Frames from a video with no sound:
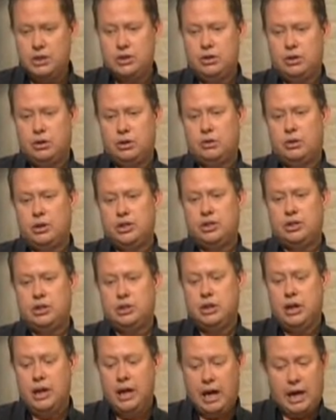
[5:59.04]
is not
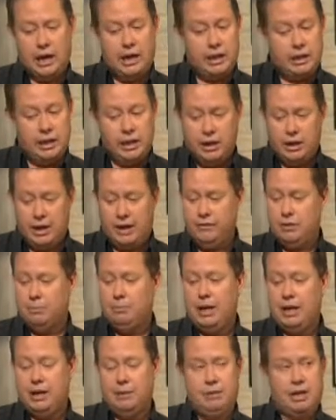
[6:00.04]
questioned. And I think you have to
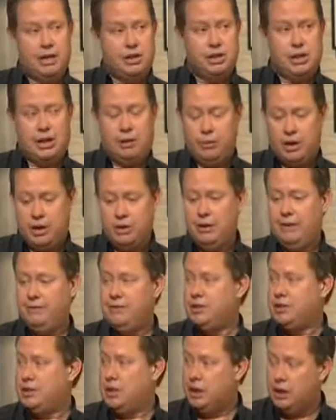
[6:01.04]
back a manager that way. You have
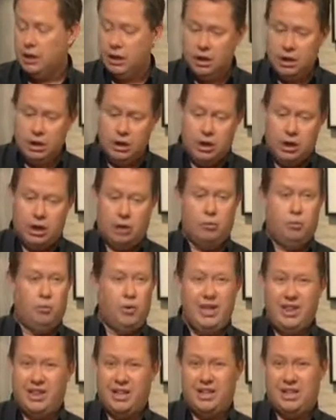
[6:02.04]
to say, yes,
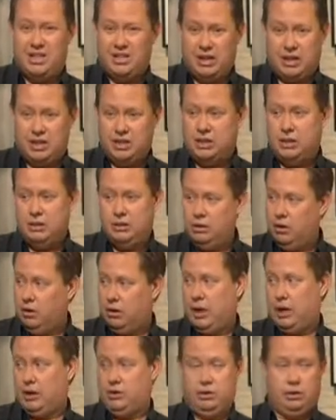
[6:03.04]
we think he's actually not
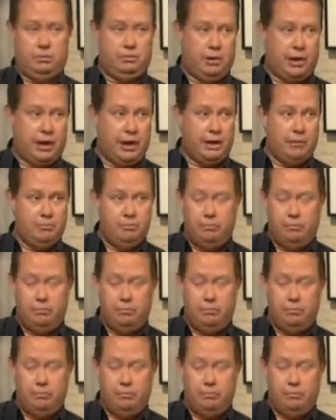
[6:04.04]
that good a player,